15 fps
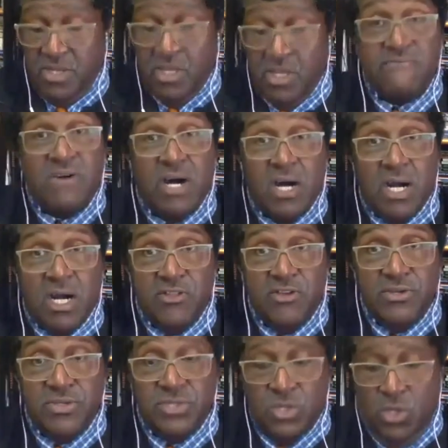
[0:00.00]
For others,
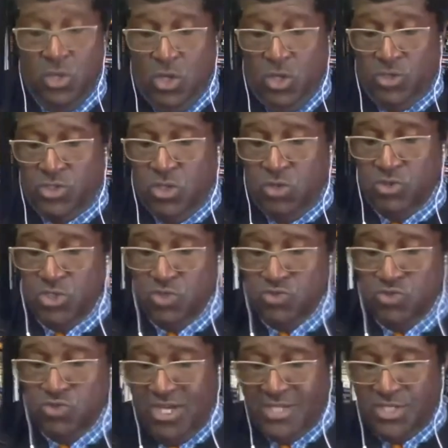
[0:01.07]
social
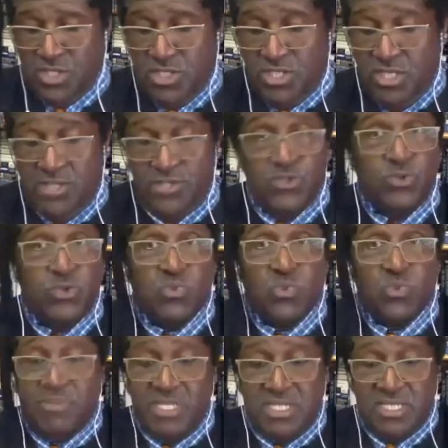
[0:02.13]
justice issues will be
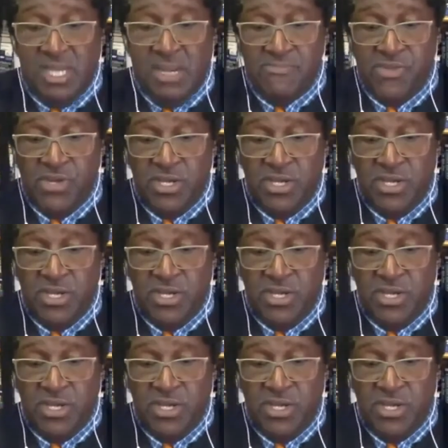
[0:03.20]
something